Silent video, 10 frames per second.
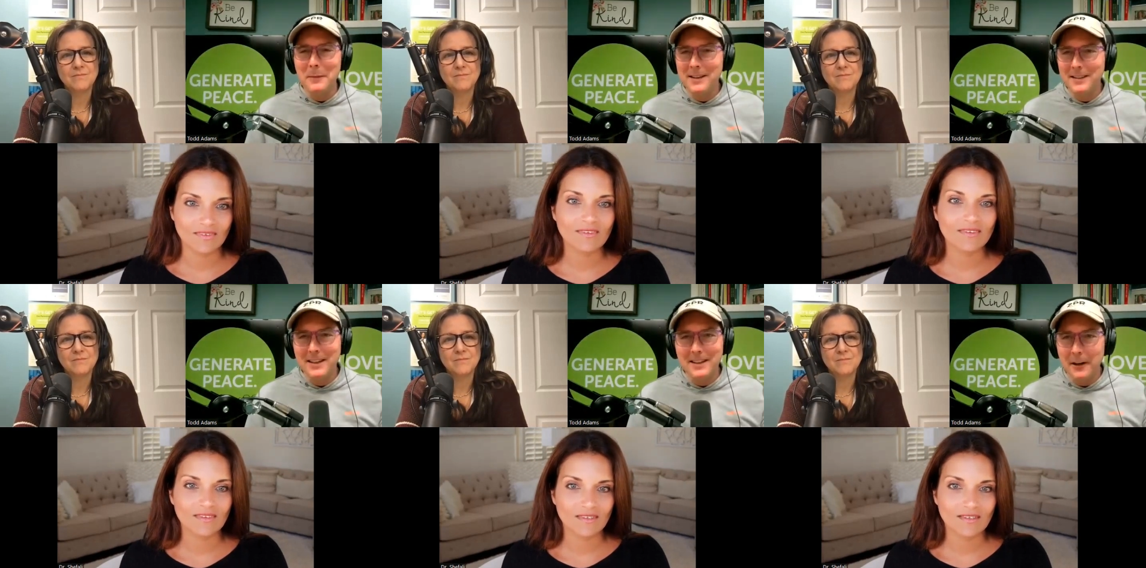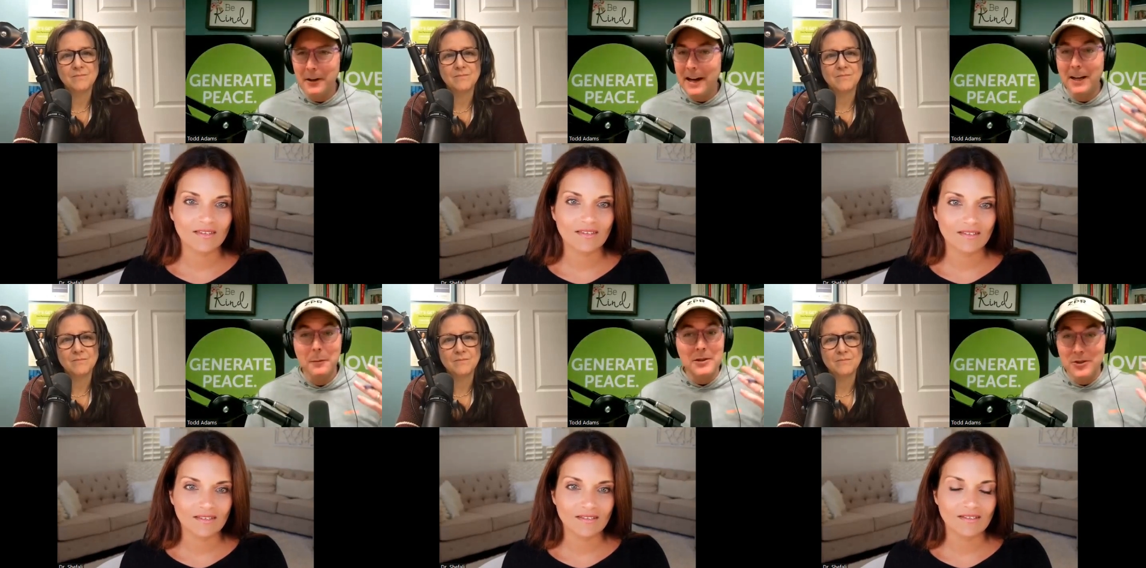Speaker 1: That means that they're not
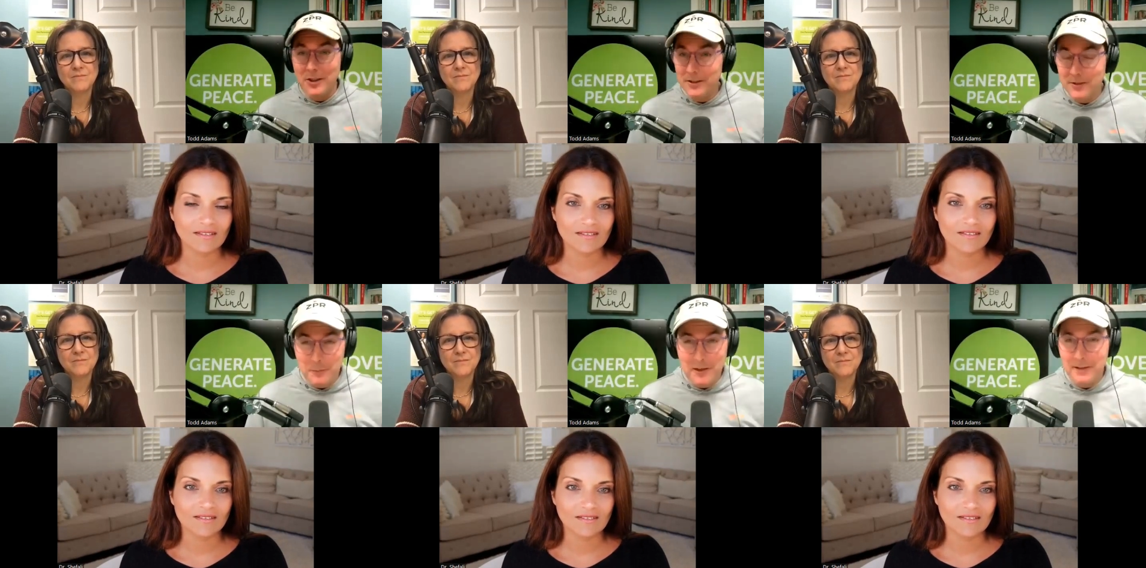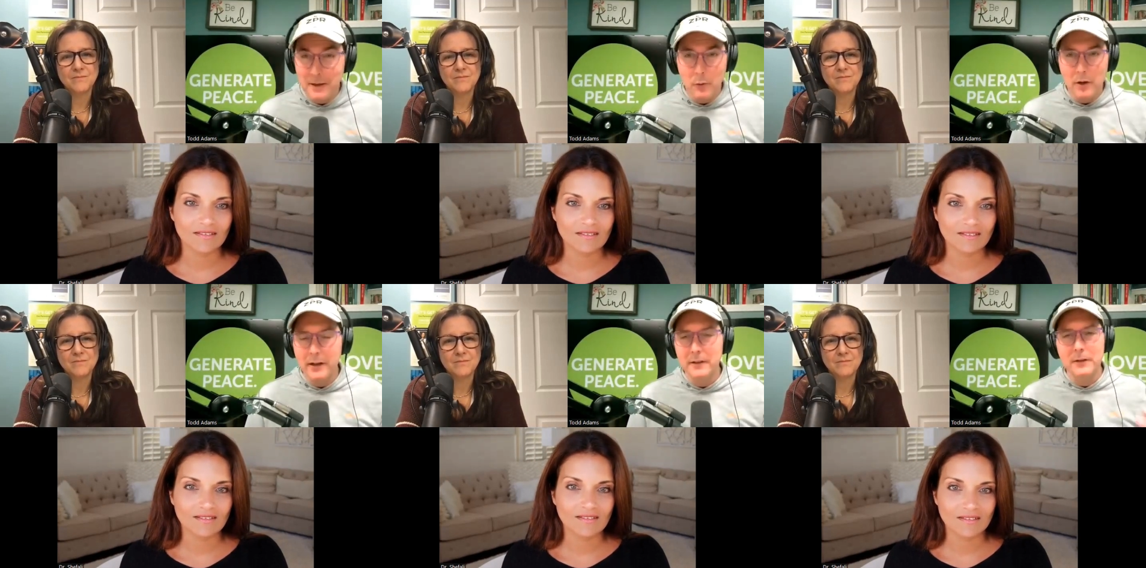going to be judged the minute they
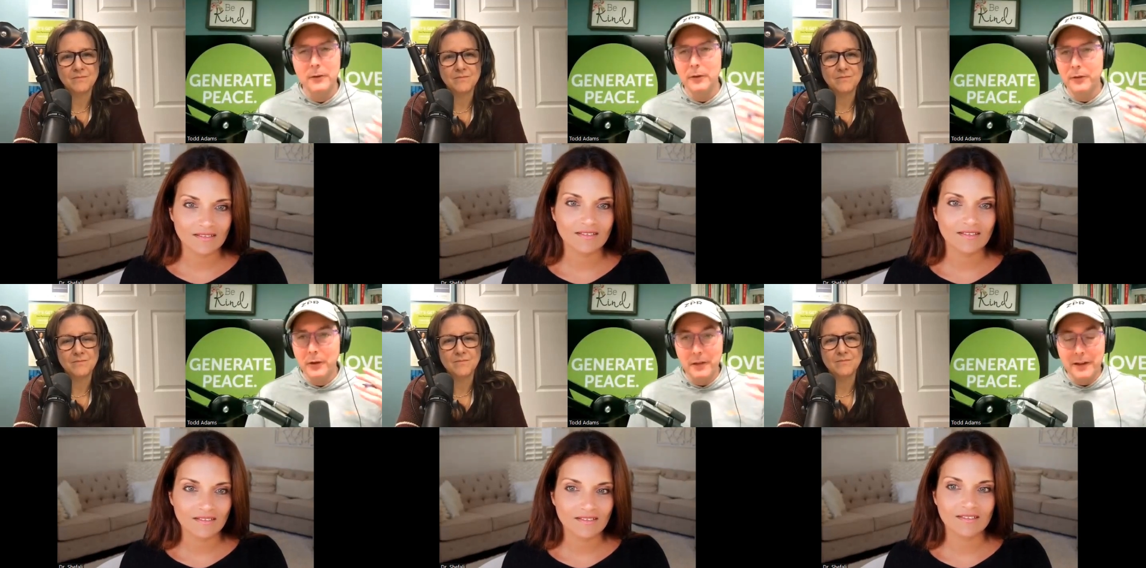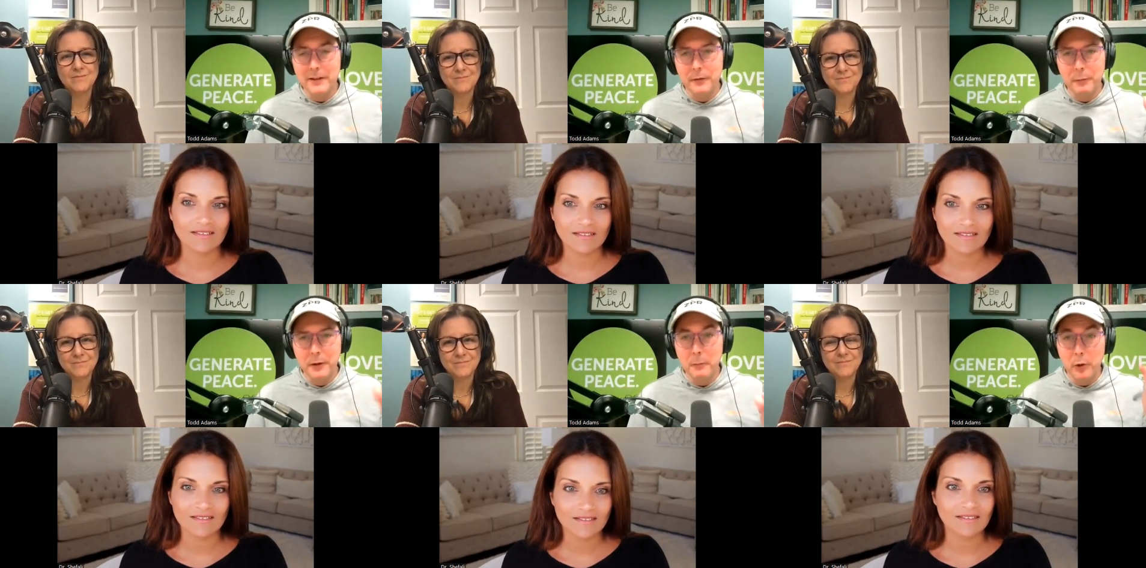walk in the door. So I think that's
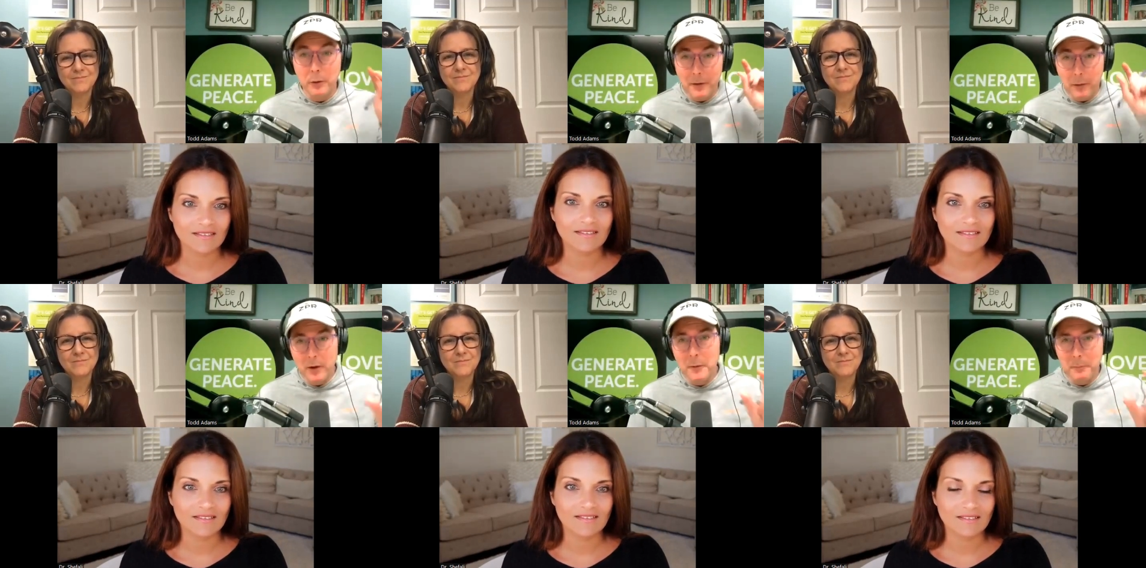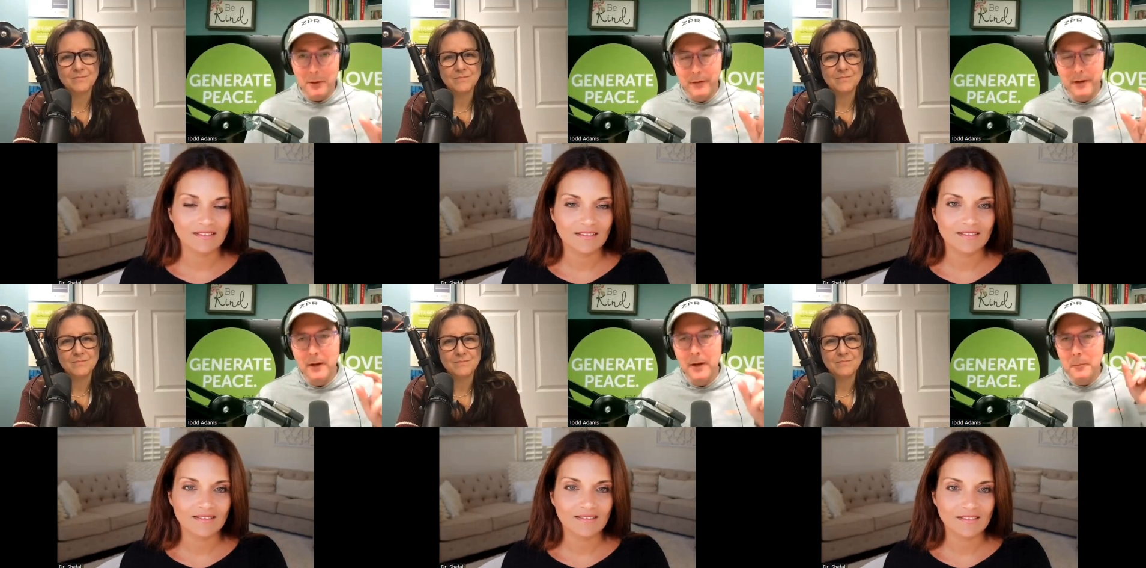really important, but I want to
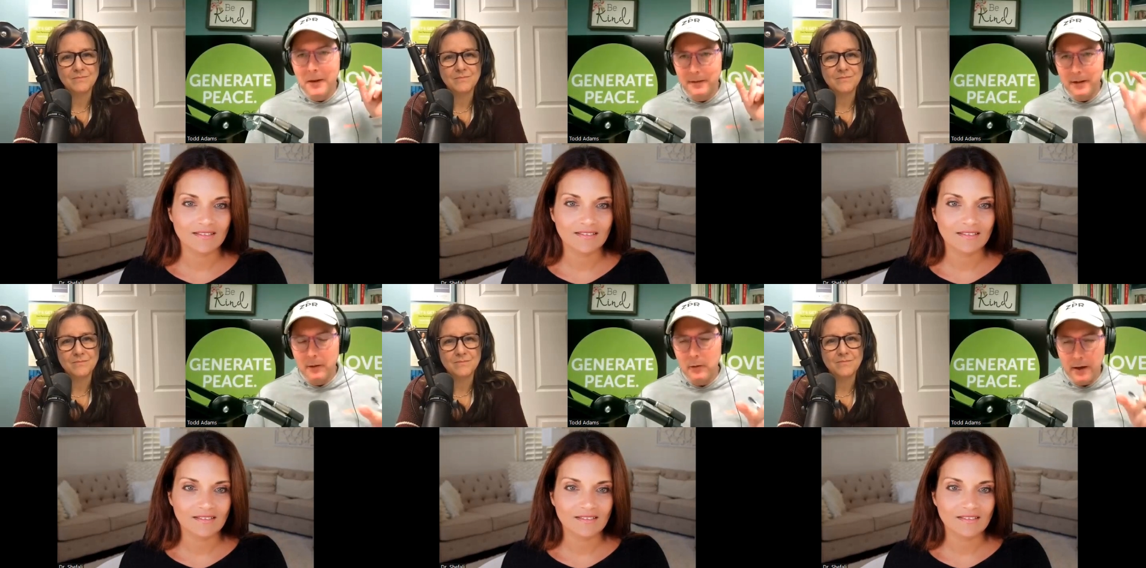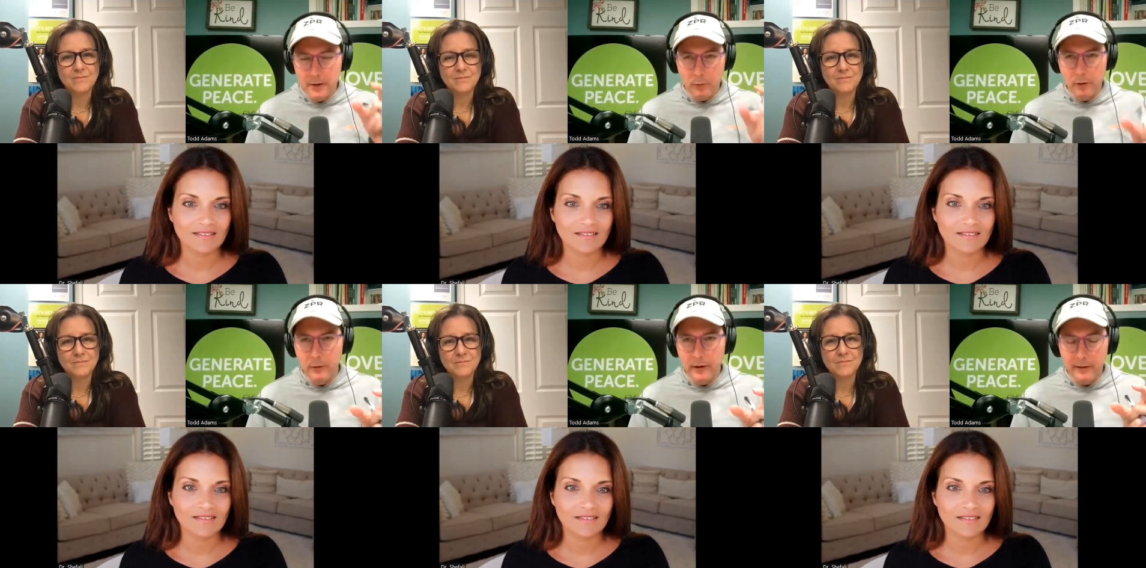pivot because I don't, I know we're
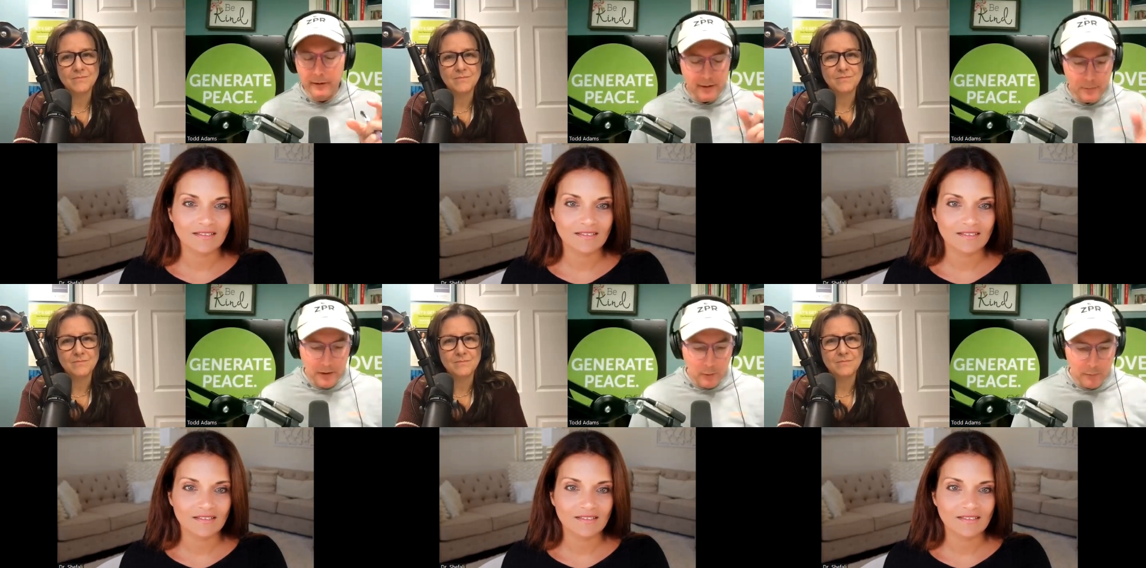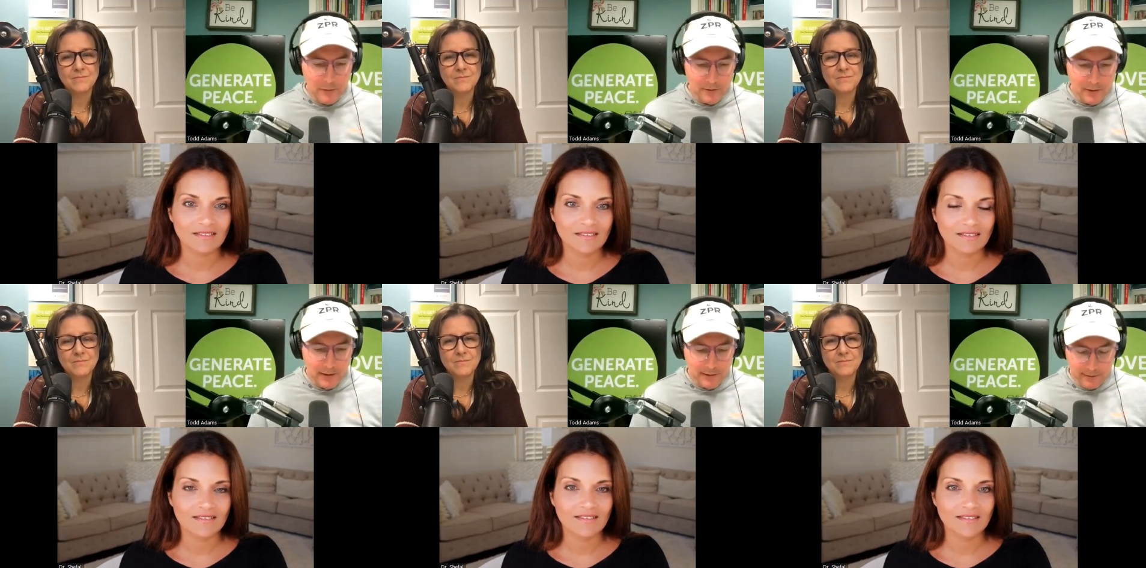going to run out of time and I want to make
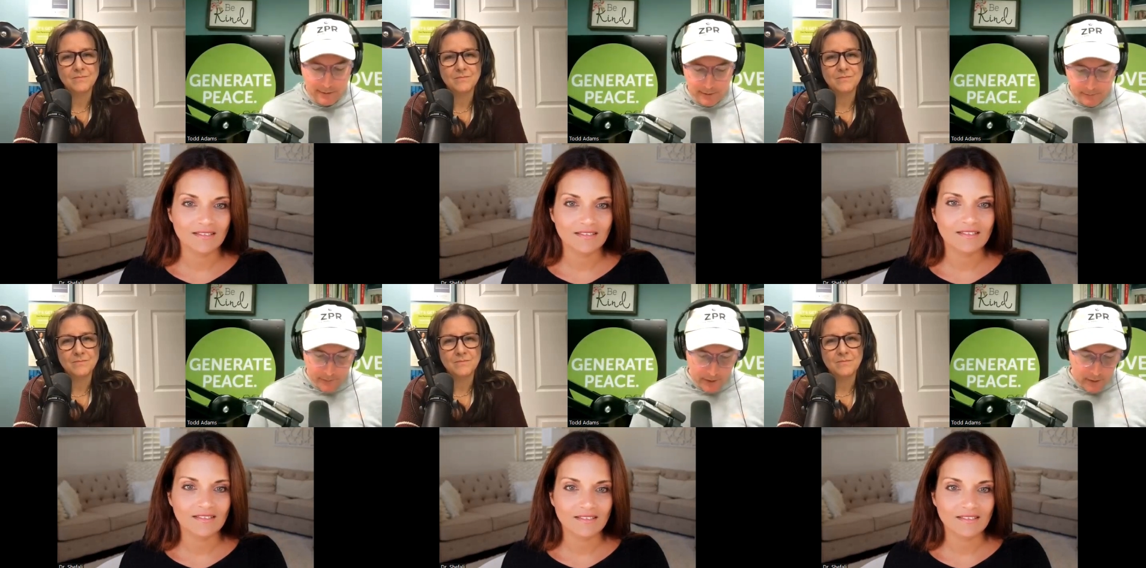sure I get this in.